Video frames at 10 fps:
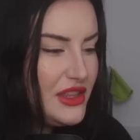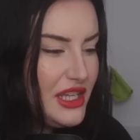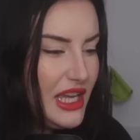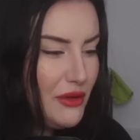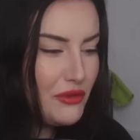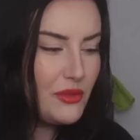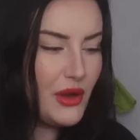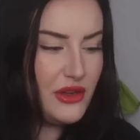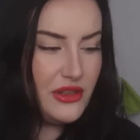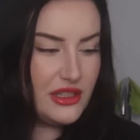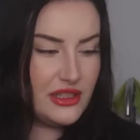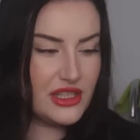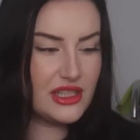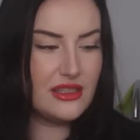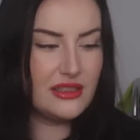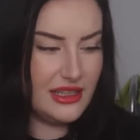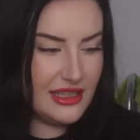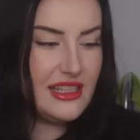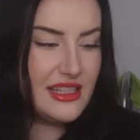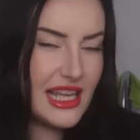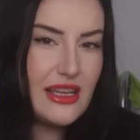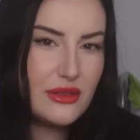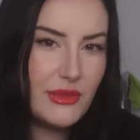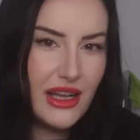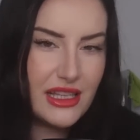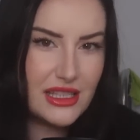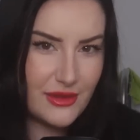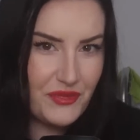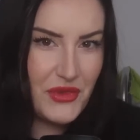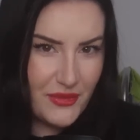The other opponent, the second Mark's